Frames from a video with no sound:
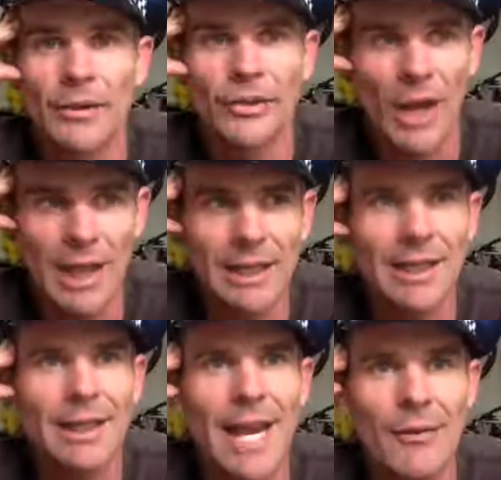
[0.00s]

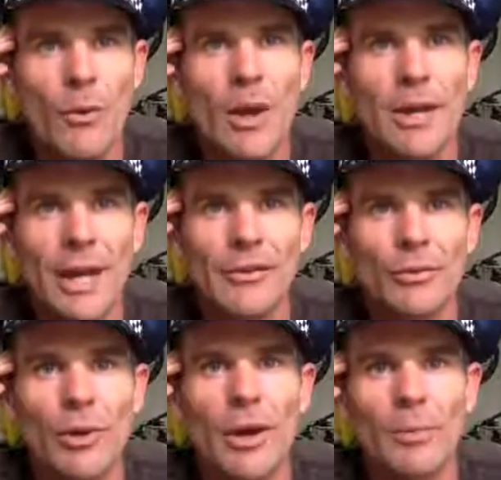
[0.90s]
Cycling, everyone needs
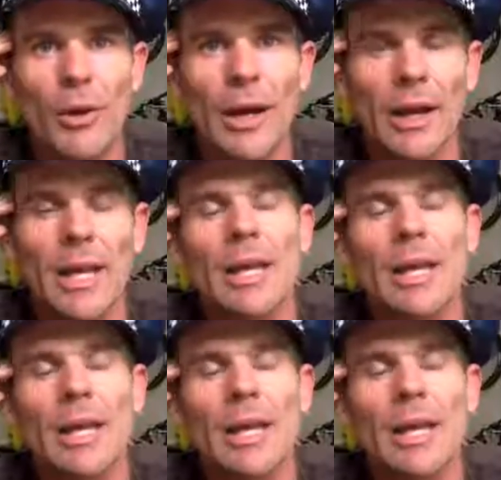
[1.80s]
to ride a bike.